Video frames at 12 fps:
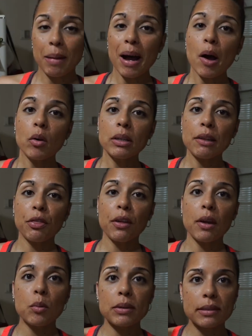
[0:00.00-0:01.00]
My only
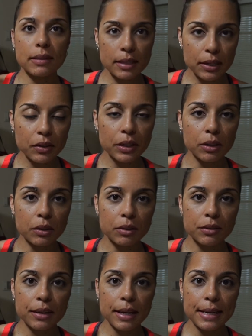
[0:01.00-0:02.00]
thing with
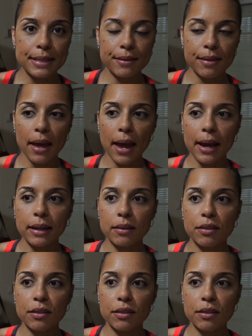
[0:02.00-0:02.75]
cereals is that